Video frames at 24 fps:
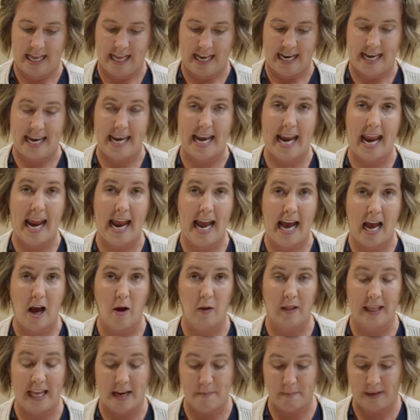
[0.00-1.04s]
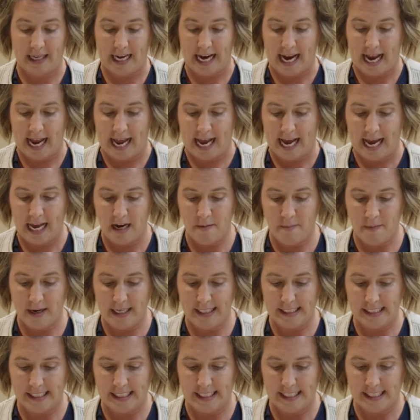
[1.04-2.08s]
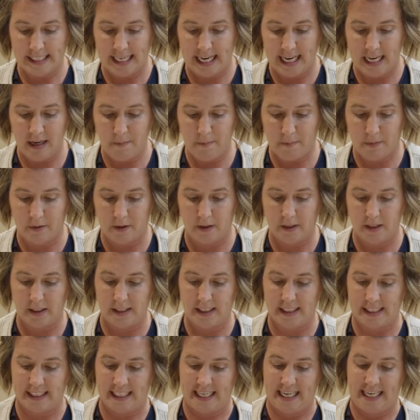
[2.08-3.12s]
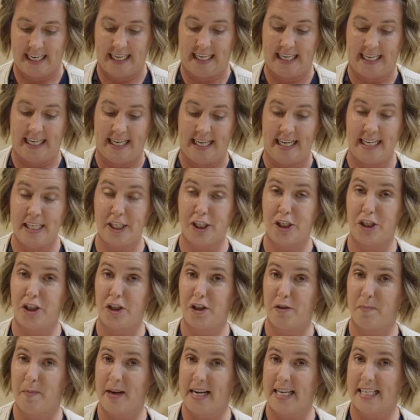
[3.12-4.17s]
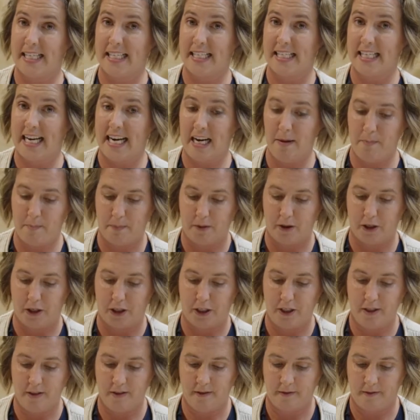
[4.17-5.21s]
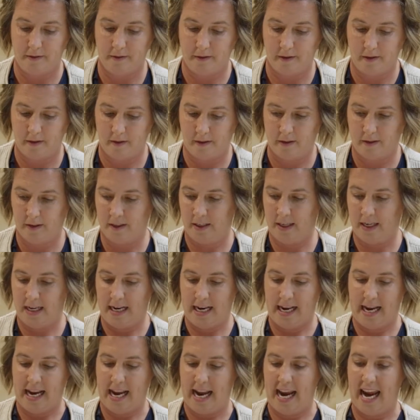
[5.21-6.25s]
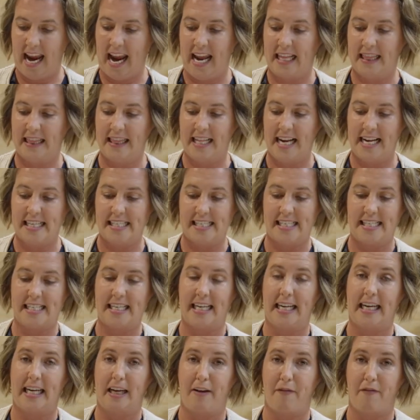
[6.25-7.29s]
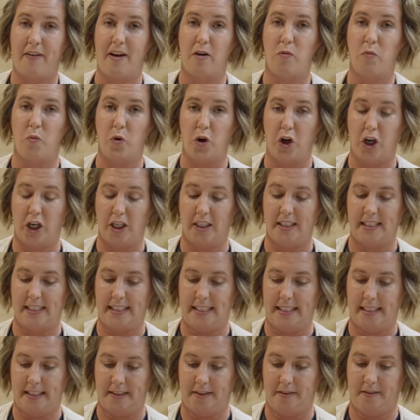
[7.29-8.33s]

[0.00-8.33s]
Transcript: Now let me add my staples into my stapler and let's see if it works.